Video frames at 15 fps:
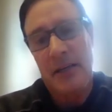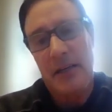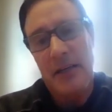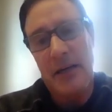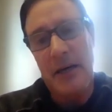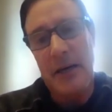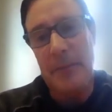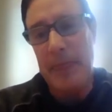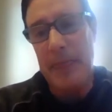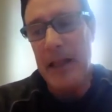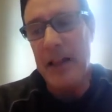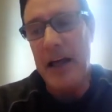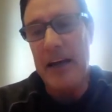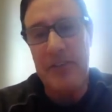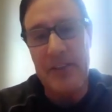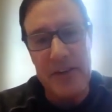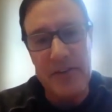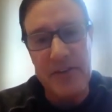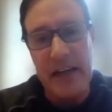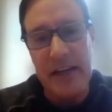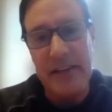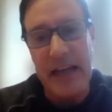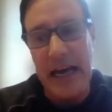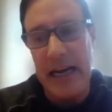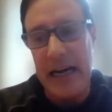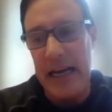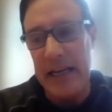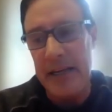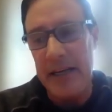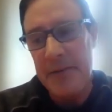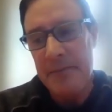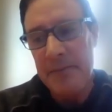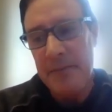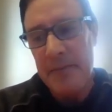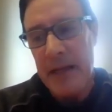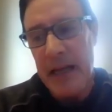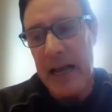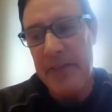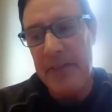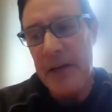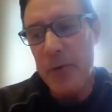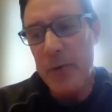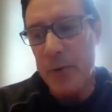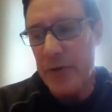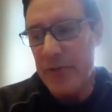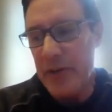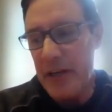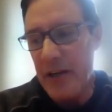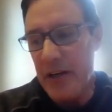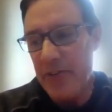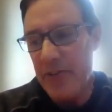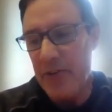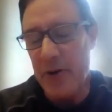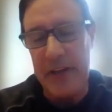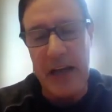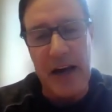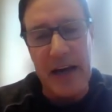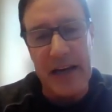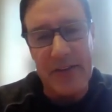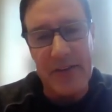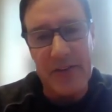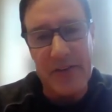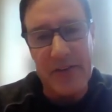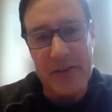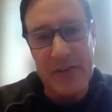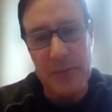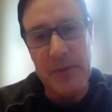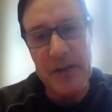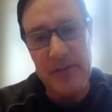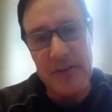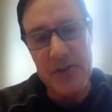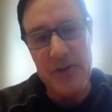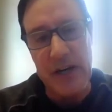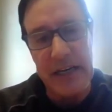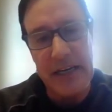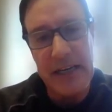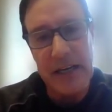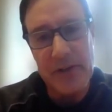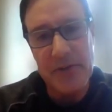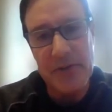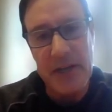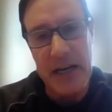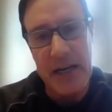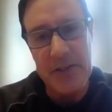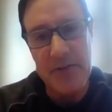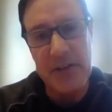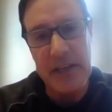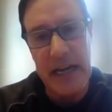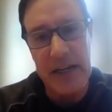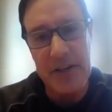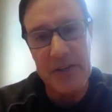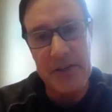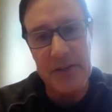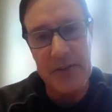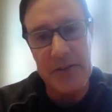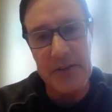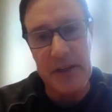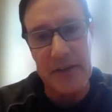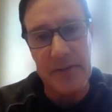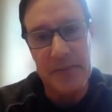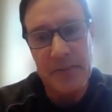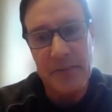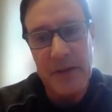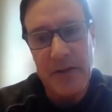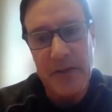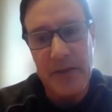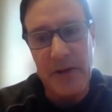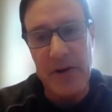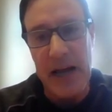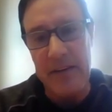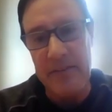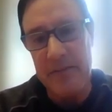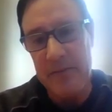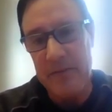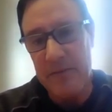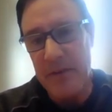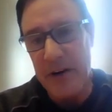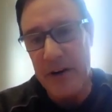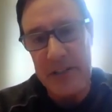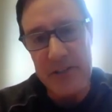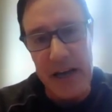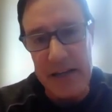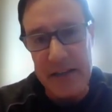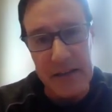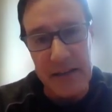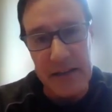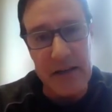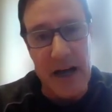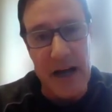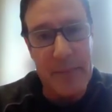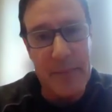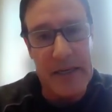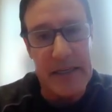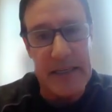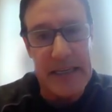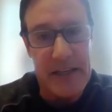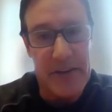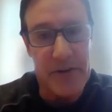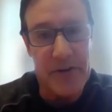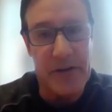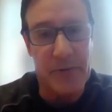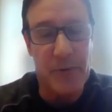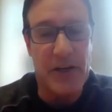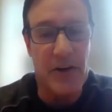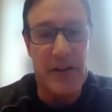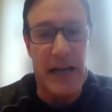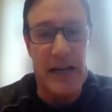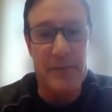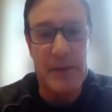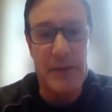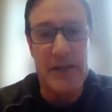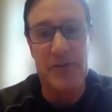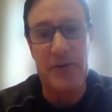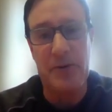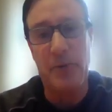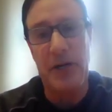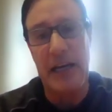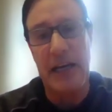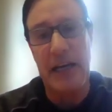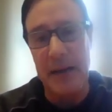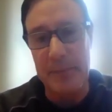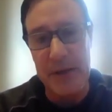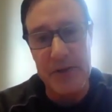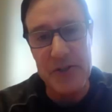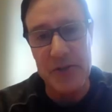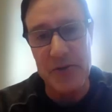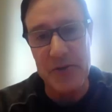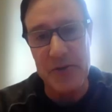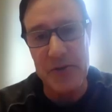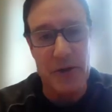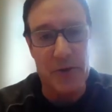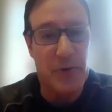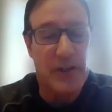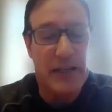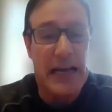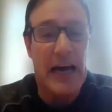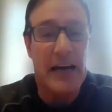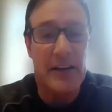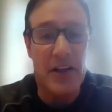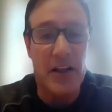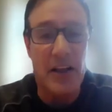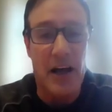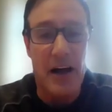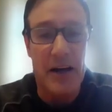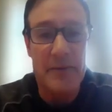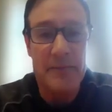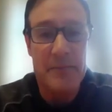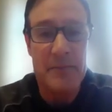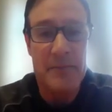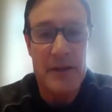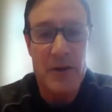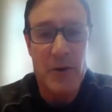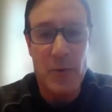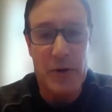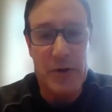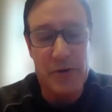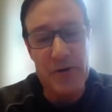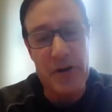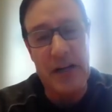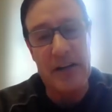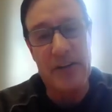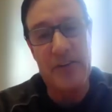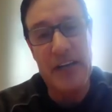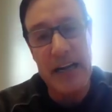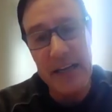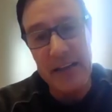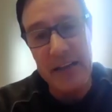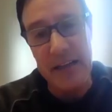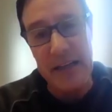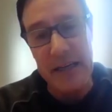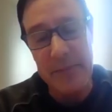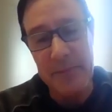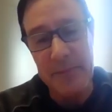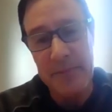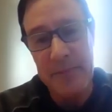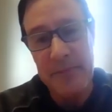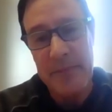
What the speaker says: A lot of things like that. And I think what we're seeing also on the audits is it's a bit of a training exercise for the agents that they're not very technically competent either. And we know that because they're bringing up issues that are really not in the law or they're trying to deny the claim.